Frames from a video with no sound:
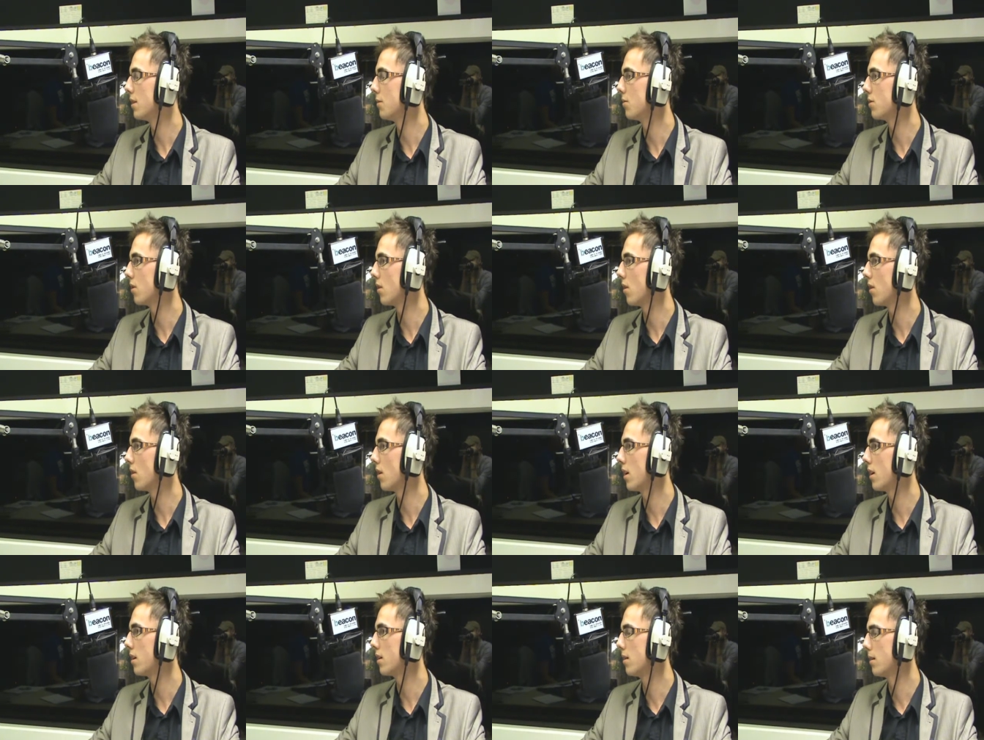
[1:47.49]
He was a lot
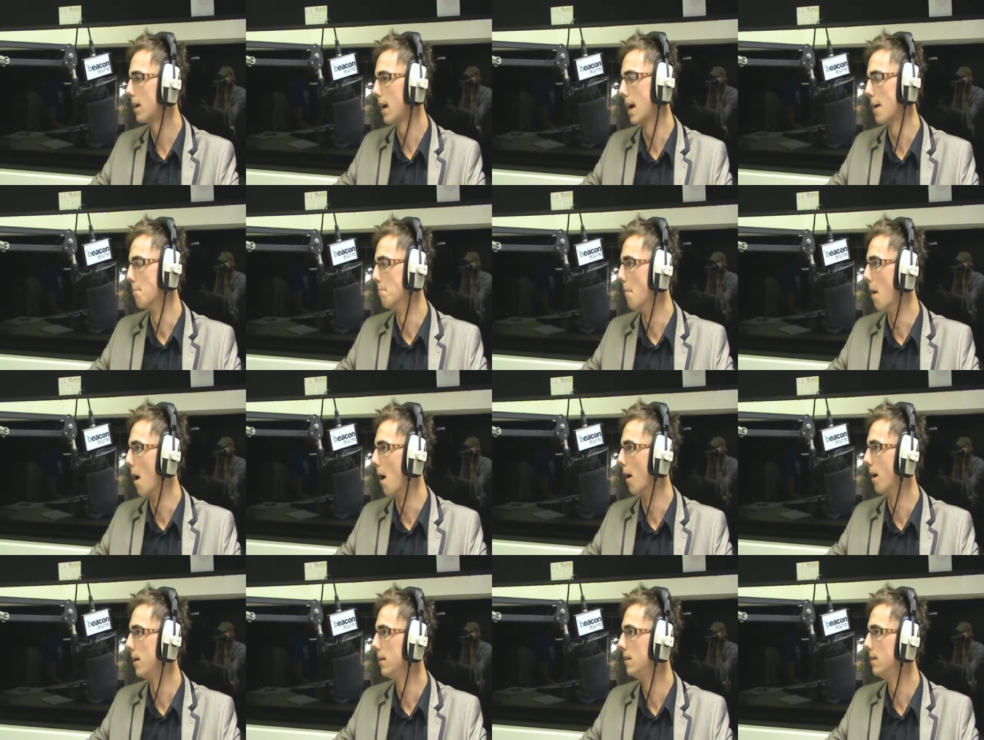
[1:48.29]
like, yeah,
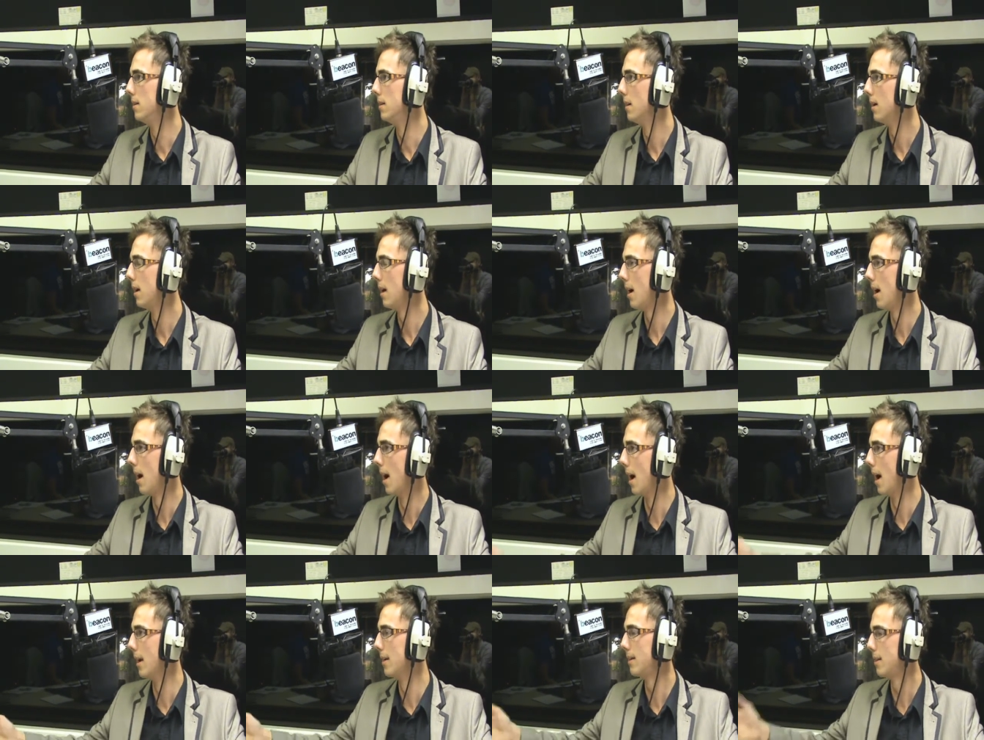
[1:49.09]
Marge,
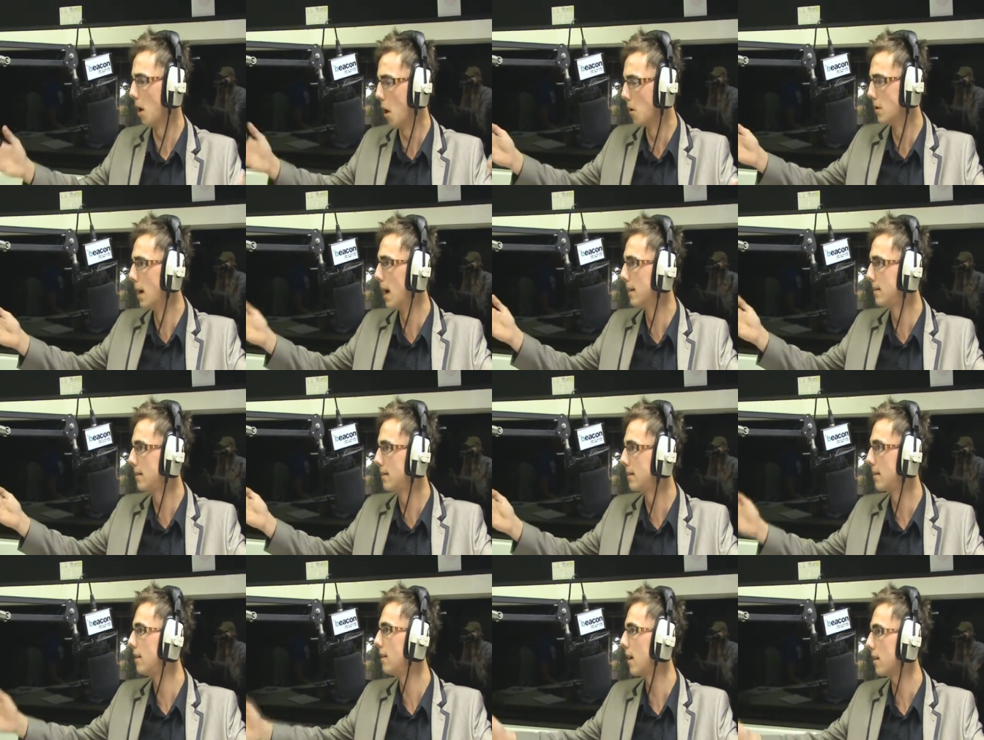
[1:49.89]
yeah,
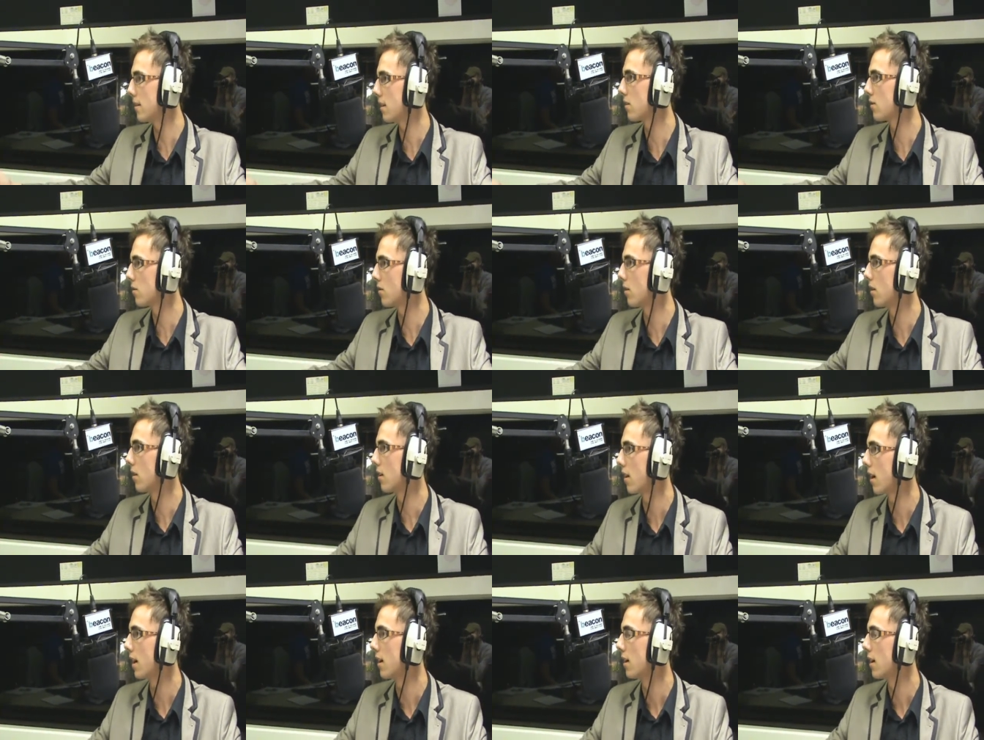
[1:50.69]
donuts, that sort of
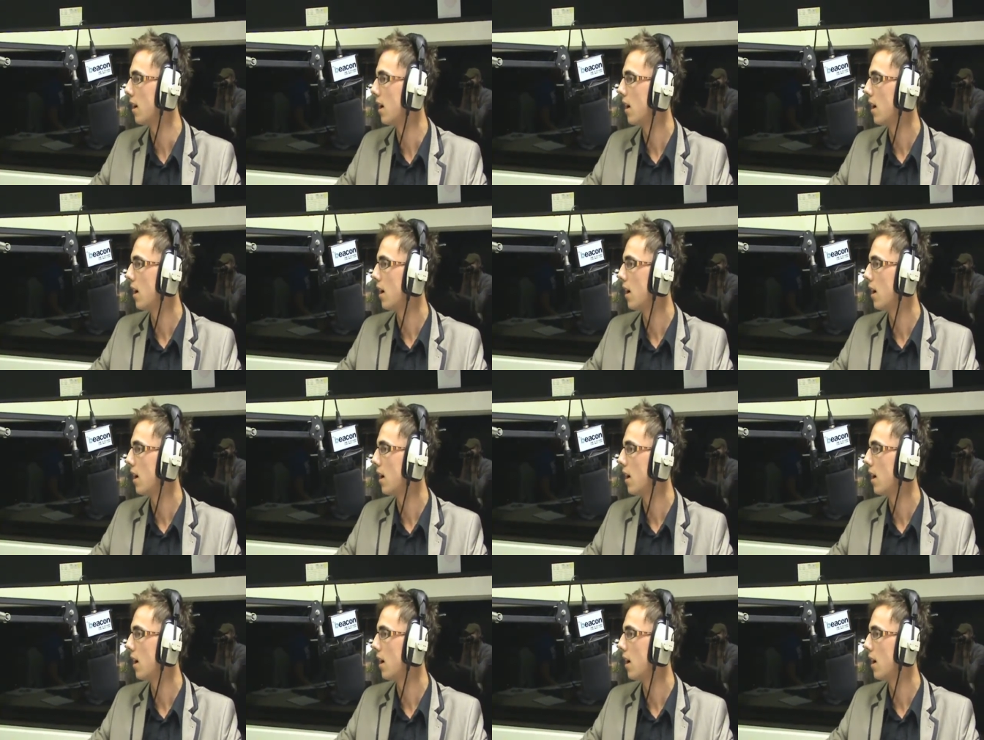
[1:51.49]
thing.